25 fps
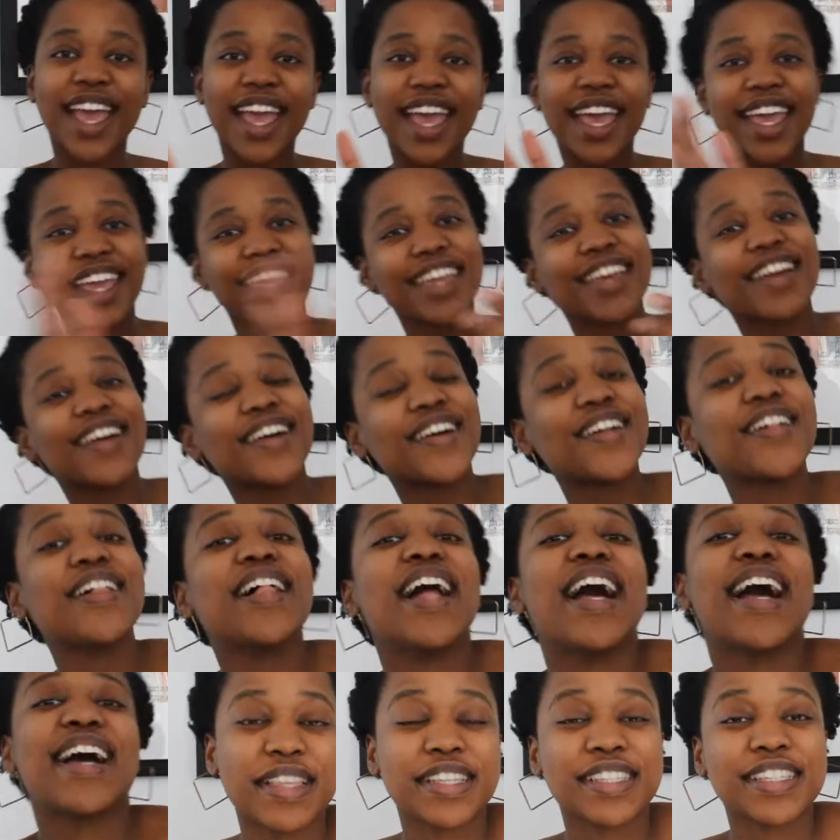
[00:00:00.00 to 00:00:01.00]
Hey y'all,
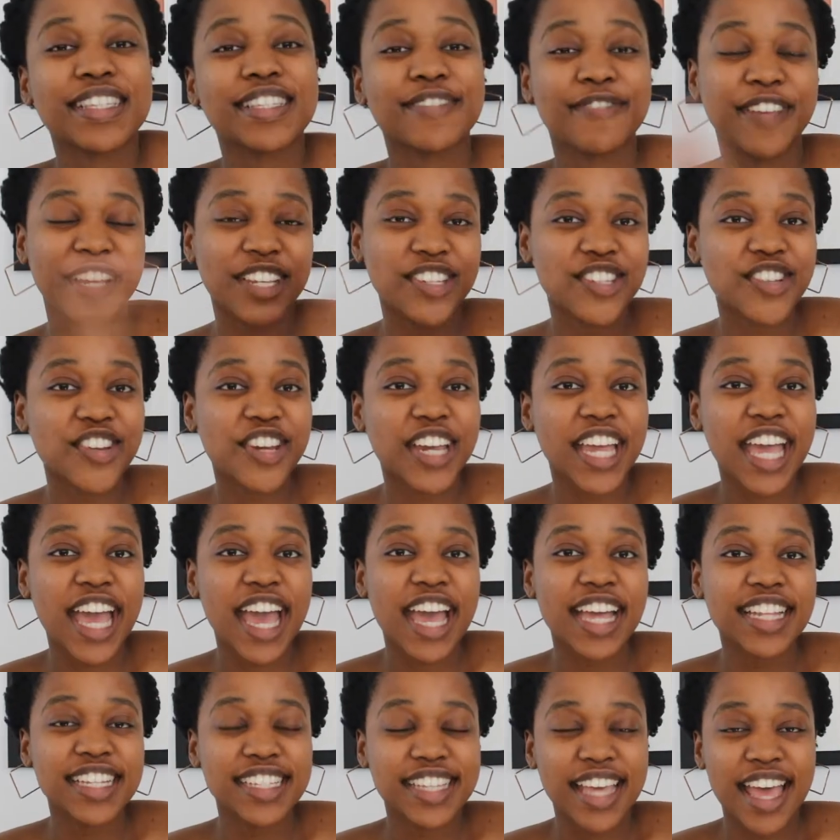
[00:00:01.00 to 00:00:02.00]
this is Venture
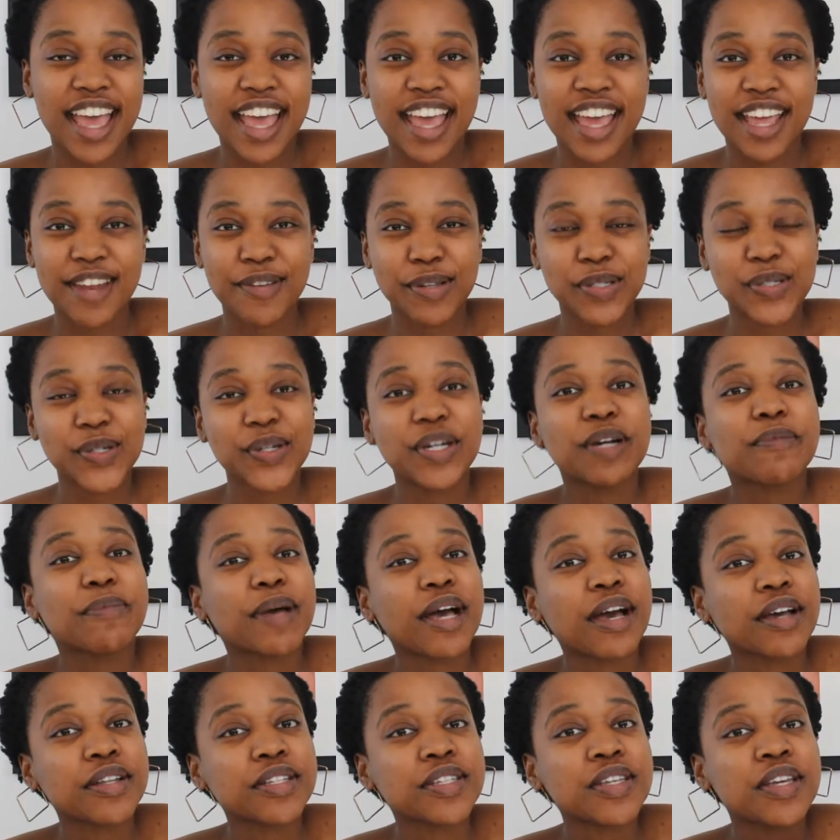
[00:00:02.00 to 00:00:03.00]
Kat and we talk
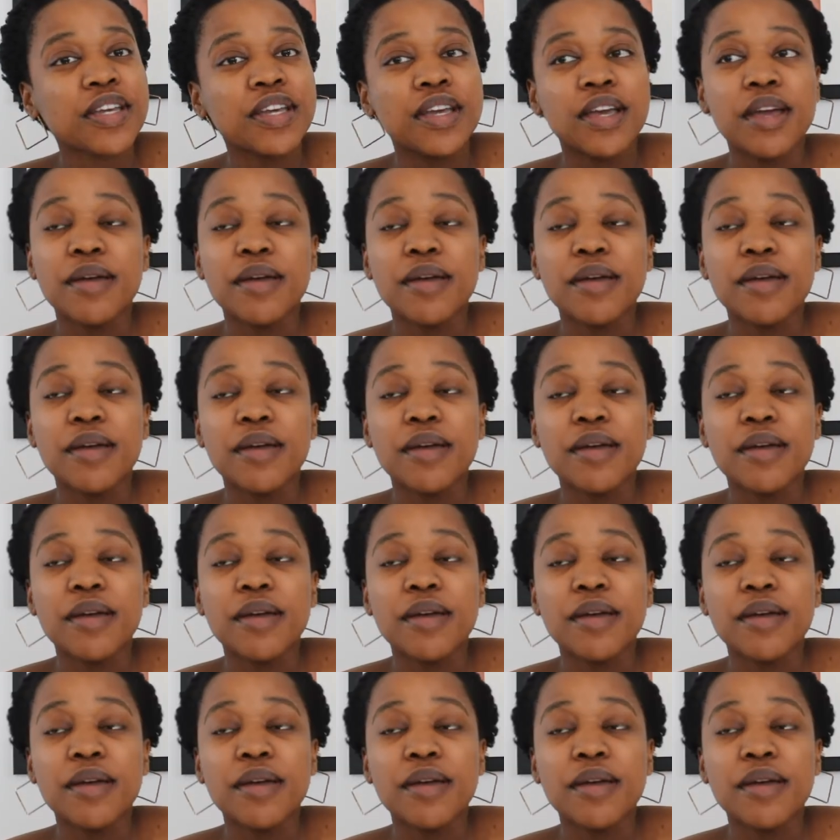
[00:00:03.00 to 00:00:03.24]
about